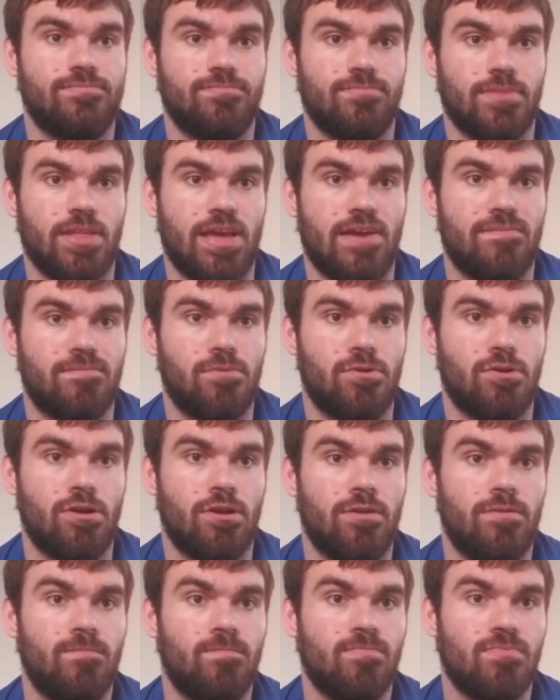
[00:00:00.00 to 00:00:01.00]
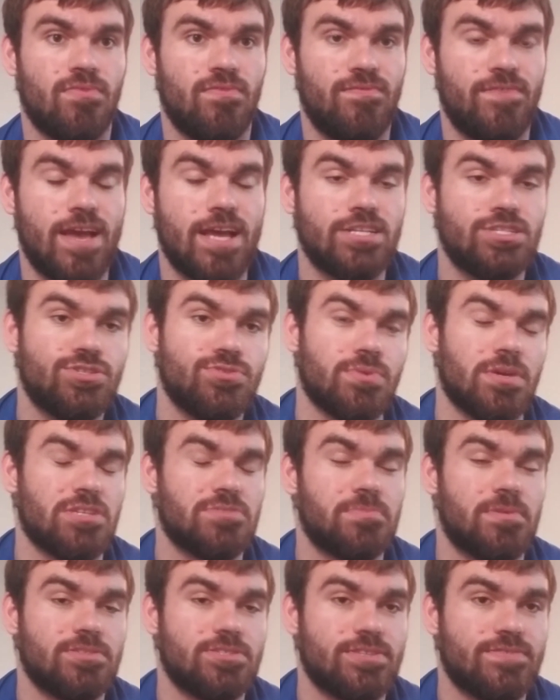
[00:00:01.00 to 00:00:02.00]
They have more fast twitch
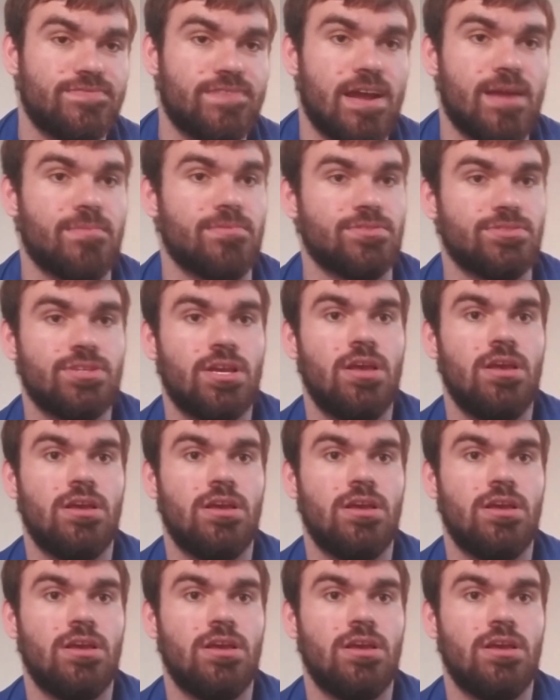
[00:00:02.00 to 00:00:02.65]
muscle fibers,